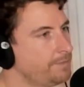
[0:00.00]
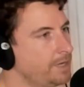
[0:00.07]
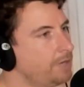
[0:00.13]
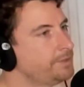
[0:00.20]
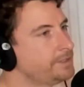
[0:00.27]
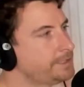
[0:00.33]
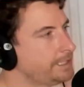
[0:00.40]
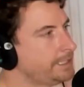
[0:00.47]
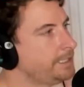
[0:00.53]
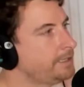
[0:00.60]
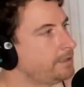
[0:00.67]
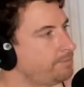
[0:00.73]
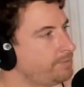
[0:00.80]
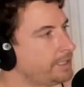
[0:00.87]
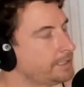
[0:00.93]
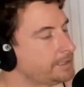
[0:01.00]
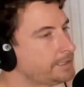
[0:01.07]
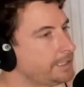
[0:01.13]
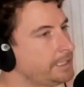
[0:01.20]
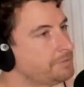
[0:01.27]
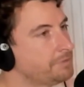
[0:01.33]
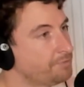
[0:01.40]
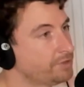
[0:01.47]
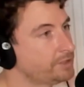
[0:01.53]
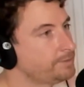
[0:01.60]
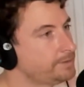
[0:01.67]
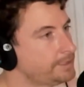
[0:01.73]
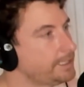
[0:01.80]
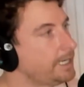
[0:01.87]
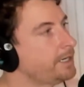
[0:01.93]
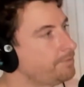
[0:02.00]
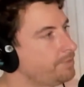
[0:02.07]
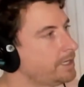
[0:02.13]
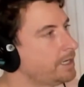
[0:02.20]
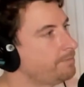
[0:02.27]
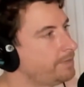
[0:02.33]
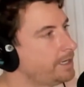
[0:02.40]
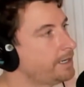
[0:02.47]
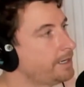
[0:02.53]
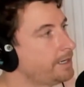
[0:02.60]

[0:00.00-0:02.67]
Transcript: Melbourne, Sydney, the bigger scenes, but Brisbane's starting to become better